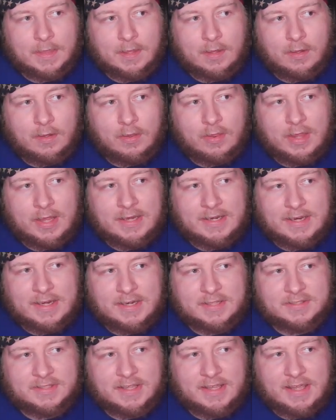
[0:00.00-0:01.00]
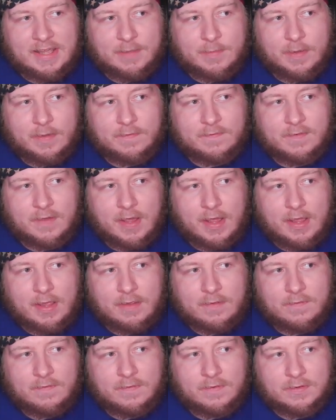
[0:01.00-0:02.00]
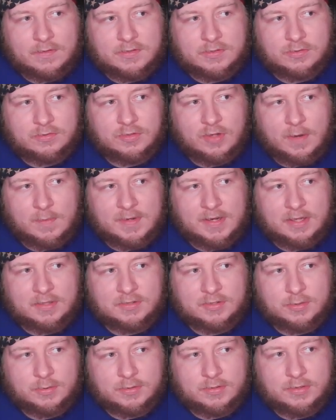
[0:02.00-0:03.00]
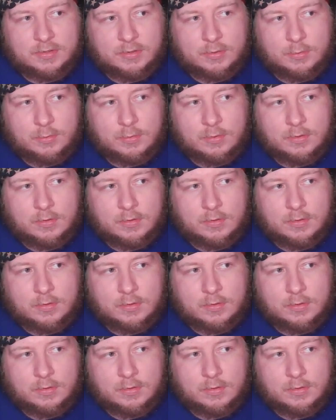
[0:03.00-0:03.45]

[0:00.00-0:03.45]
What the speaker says: All I need is an EMF 5. Just drop down to a 2.